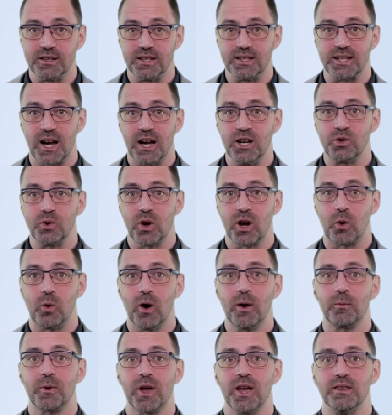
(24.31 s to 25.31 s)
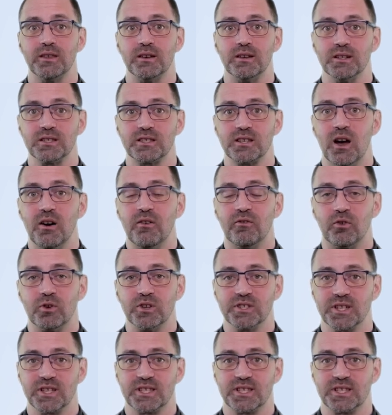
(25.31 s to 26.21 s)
designed to equip candidates for